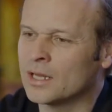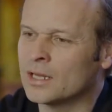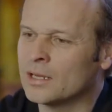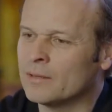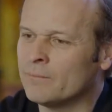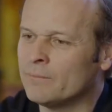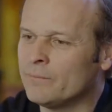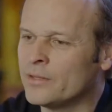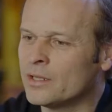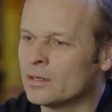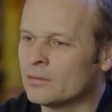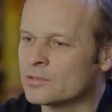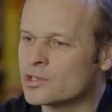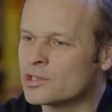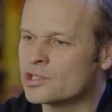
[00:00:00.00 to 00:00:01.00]
um, you
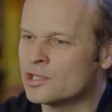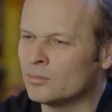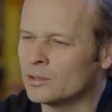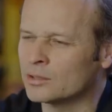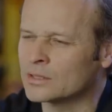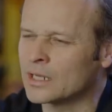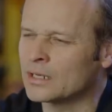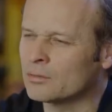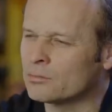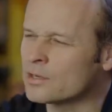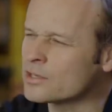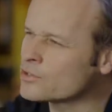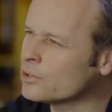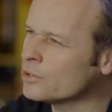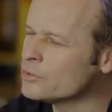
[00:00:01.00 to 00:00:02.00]
know, of a similar kind of
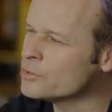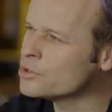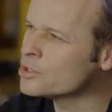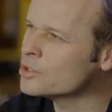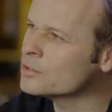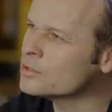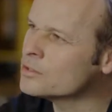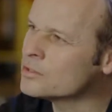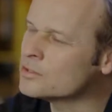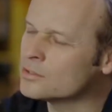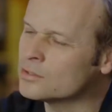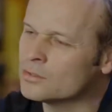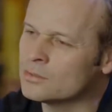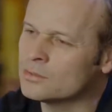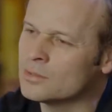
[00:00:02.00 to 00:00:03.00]
resolution
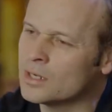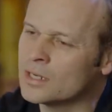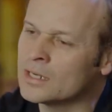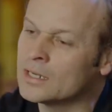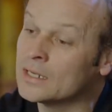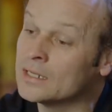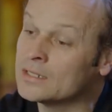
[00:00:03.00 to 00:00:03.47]
to, uh,